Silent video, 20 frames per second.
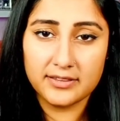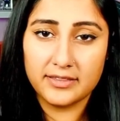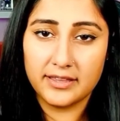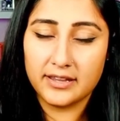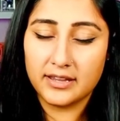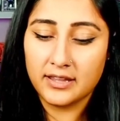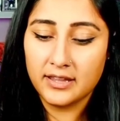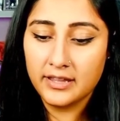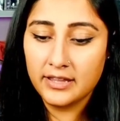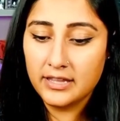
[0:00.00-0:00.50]

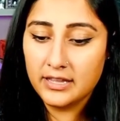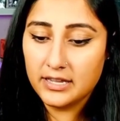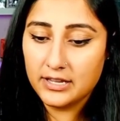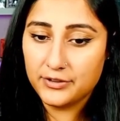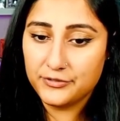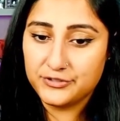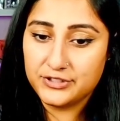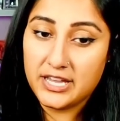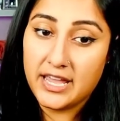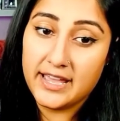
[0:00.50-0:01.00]
Like
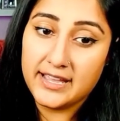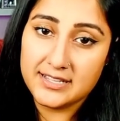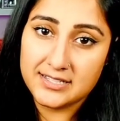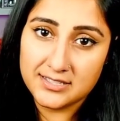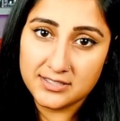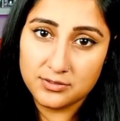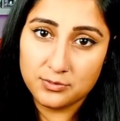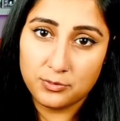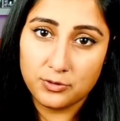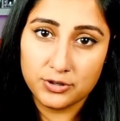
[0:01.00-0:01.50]
if
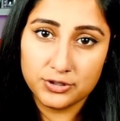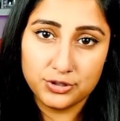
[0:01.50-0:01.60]
Tess were